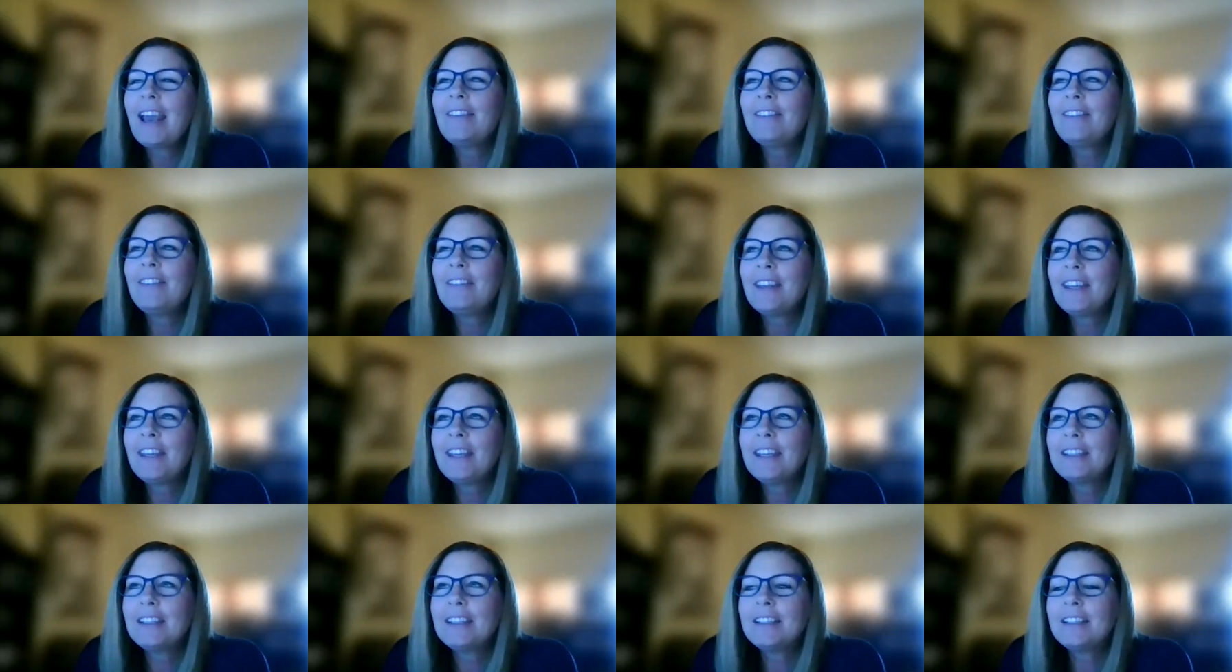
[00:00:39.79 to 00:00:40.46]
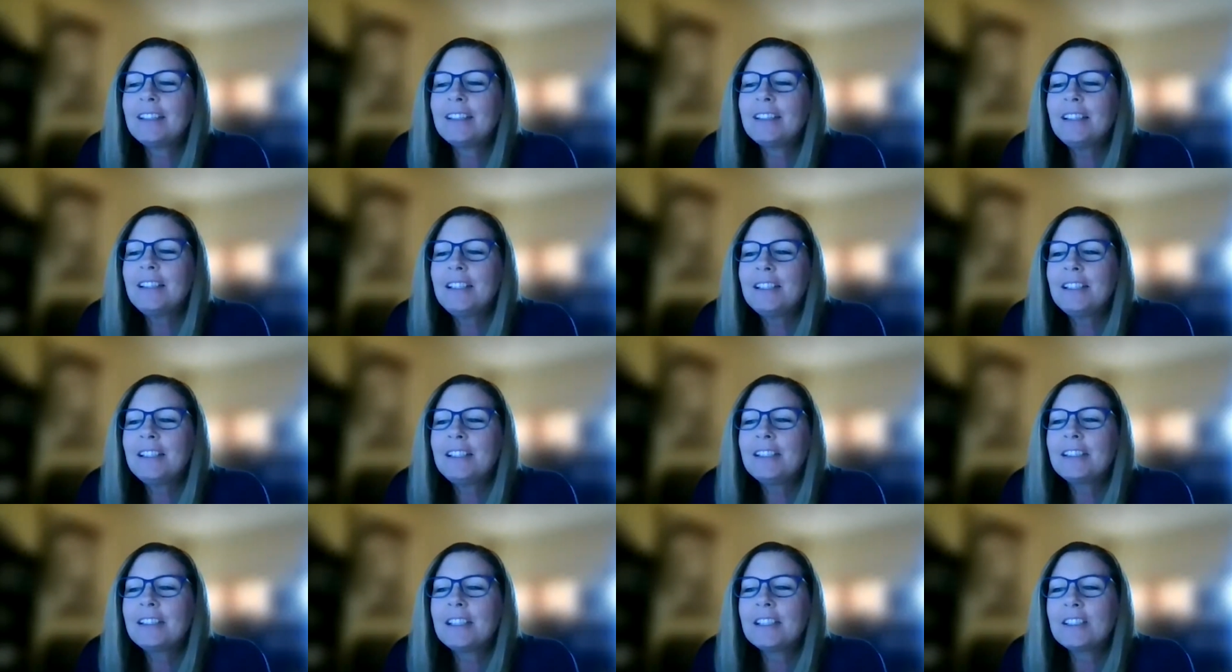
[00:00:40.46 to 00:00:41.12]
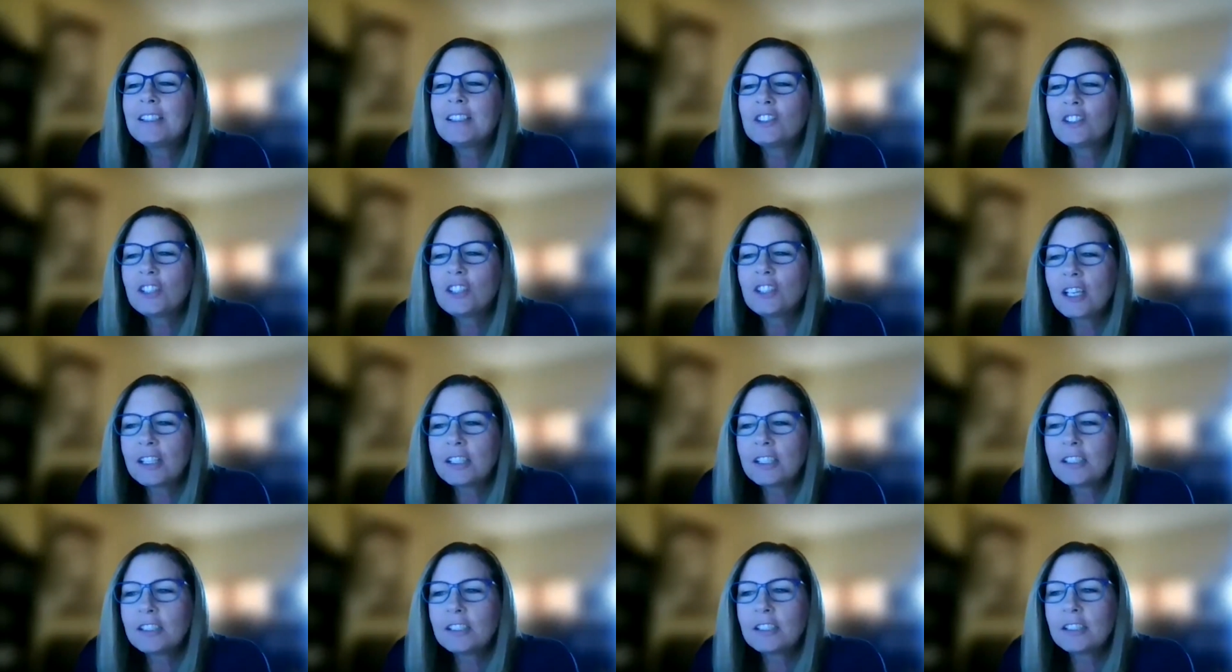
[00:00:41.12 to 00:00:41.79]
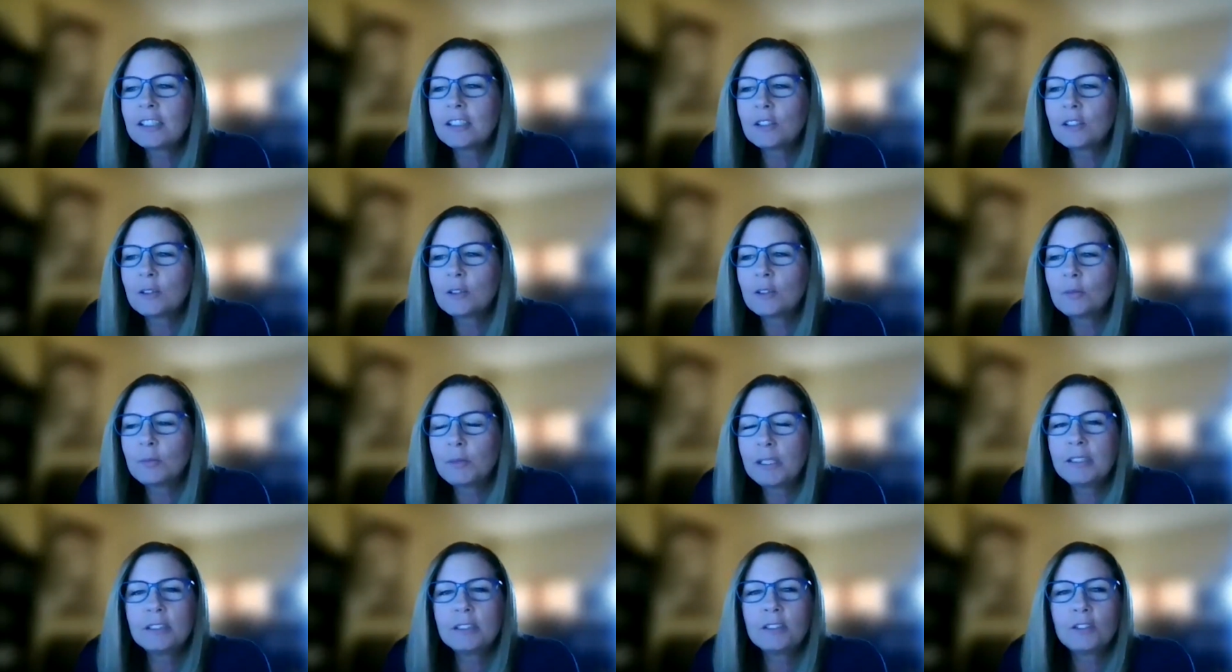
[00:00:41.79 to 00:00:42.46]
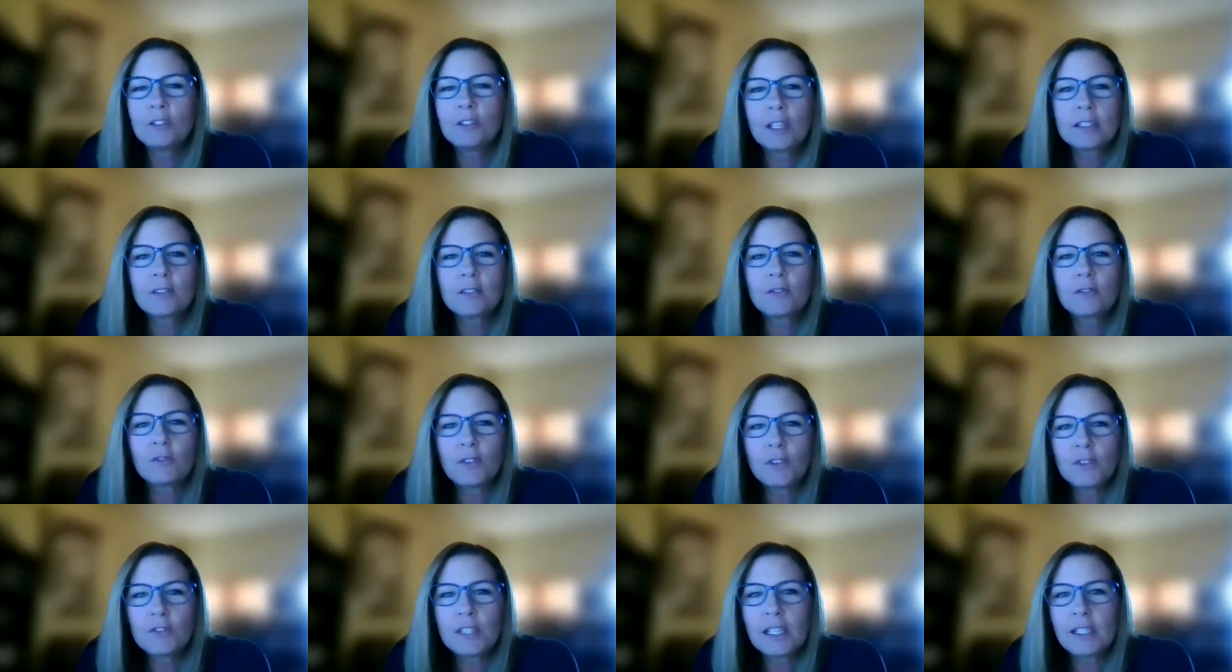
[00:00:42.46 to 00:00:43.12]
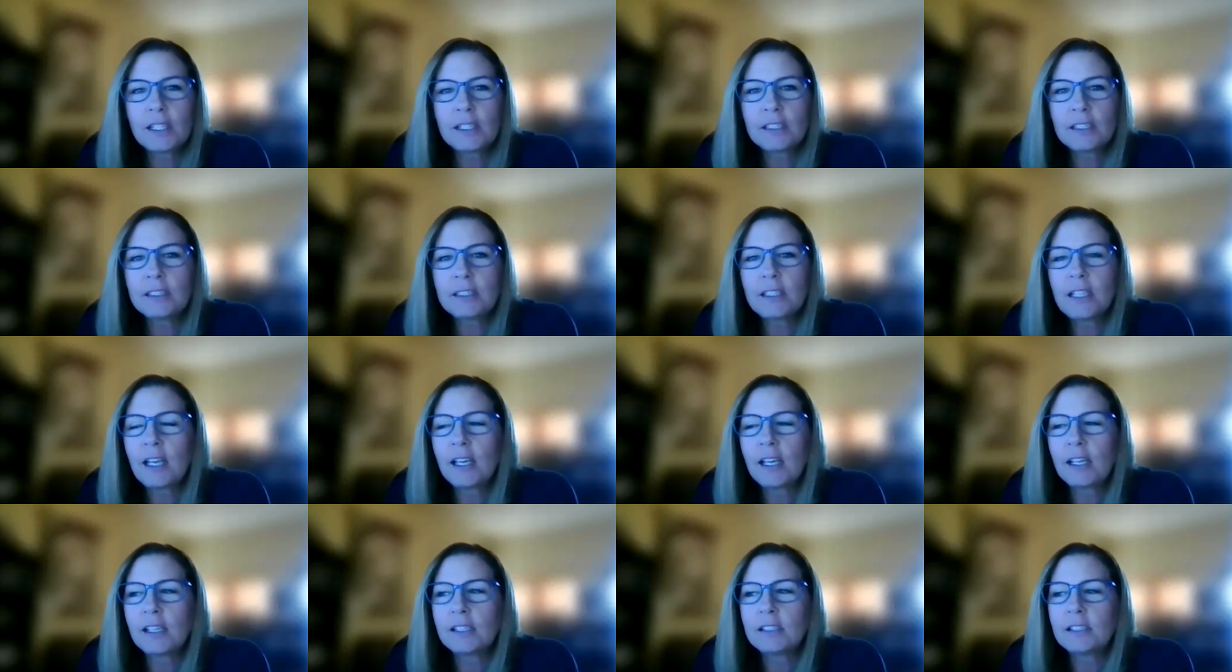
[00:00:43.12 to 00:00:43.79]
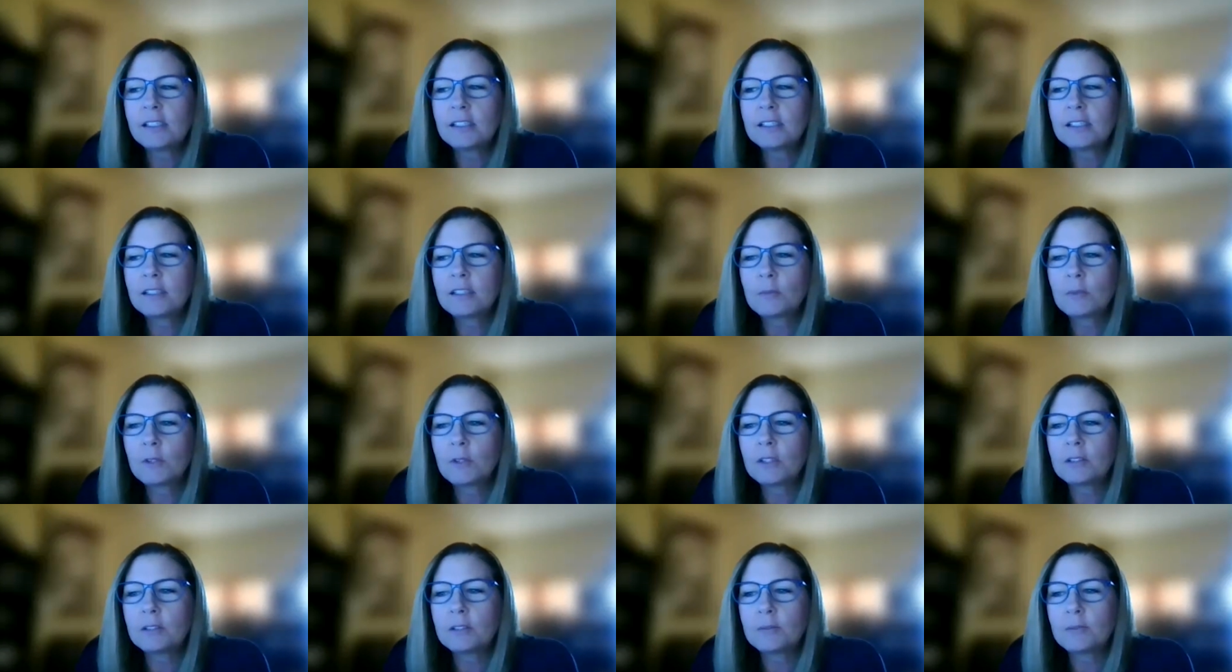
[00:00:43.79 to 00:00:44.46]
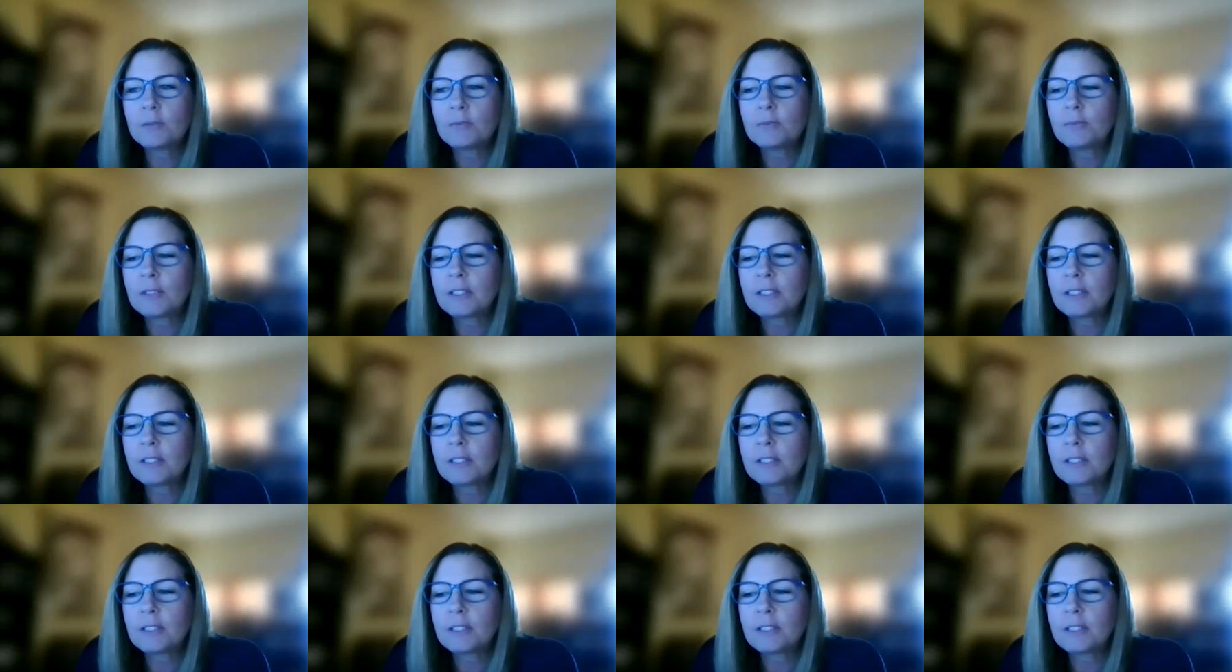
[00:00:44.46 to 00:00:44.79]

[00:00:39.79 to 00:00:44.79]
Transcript: and then things changed a little bit in 2015 and some of the